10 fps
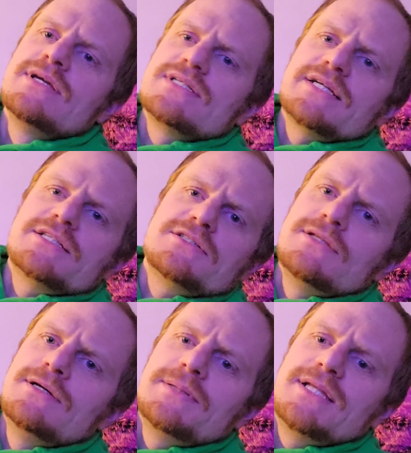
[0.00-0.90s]
like a
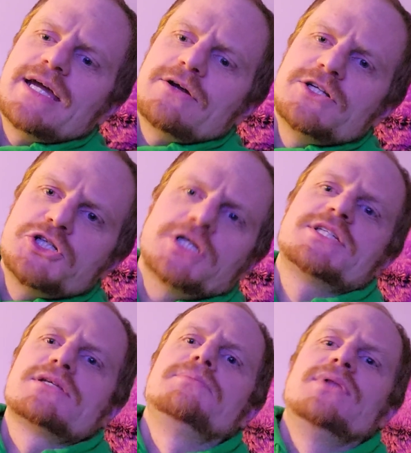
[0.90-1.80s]
little bit later, and
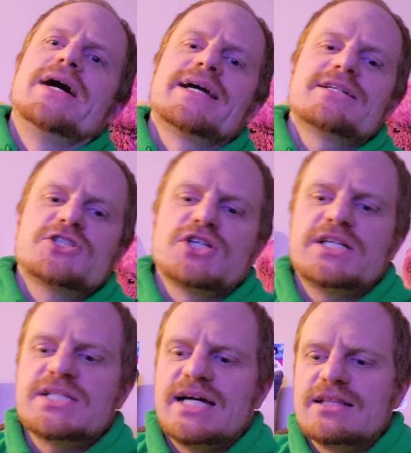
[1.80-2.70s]
shuts
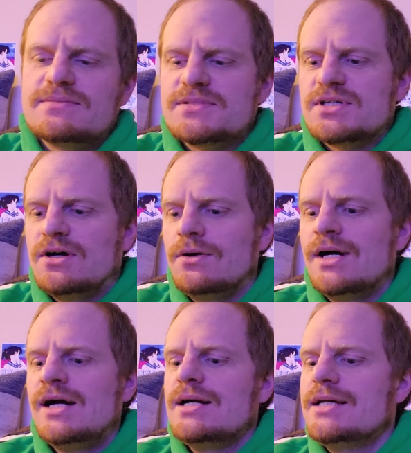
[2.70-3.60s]
on them. So
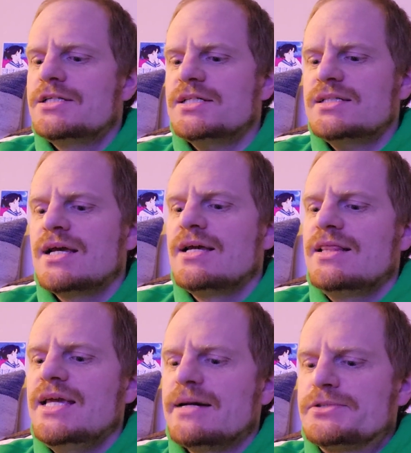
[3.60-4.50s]
it's just
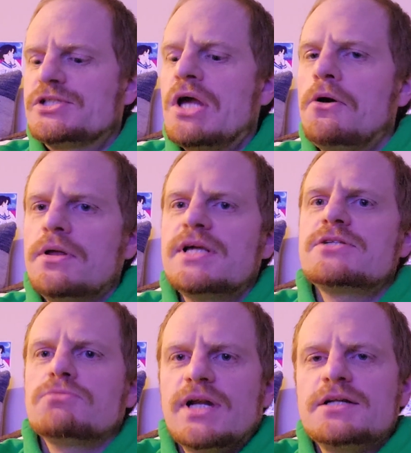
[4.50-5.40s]
the absurd.
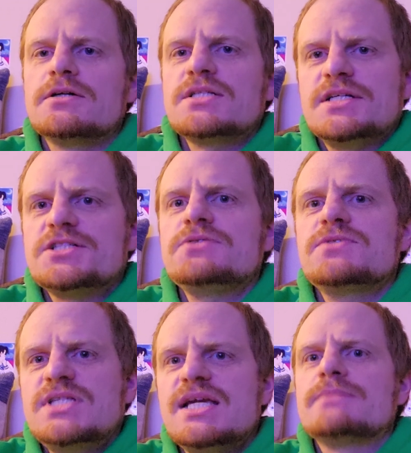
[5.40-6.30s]
It's what I noticed in that scene
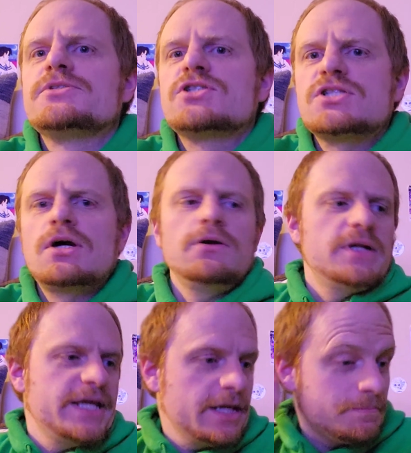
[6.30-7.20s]
was the
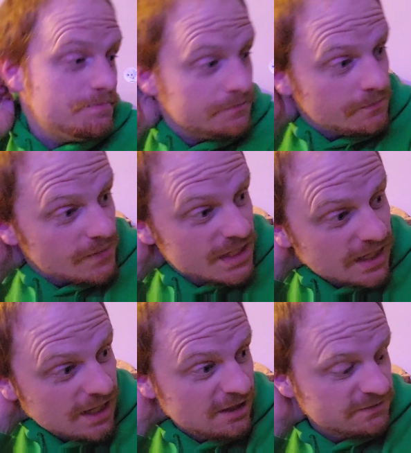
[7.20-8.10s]
absurdity
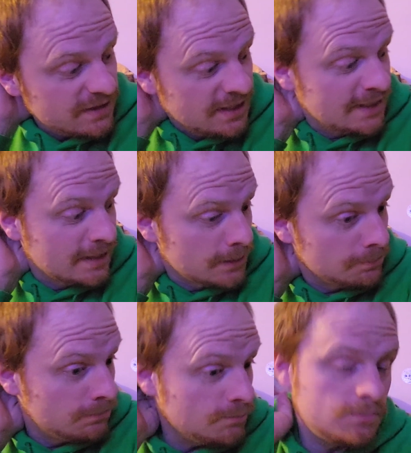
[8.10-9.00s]
of
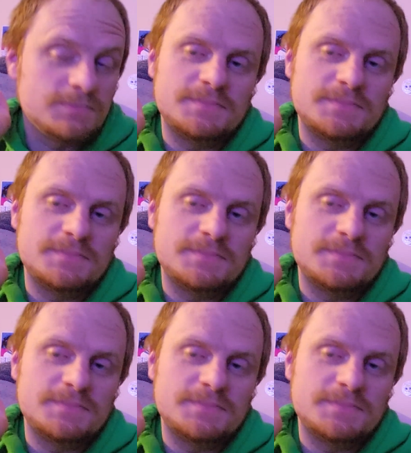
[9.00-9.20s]
the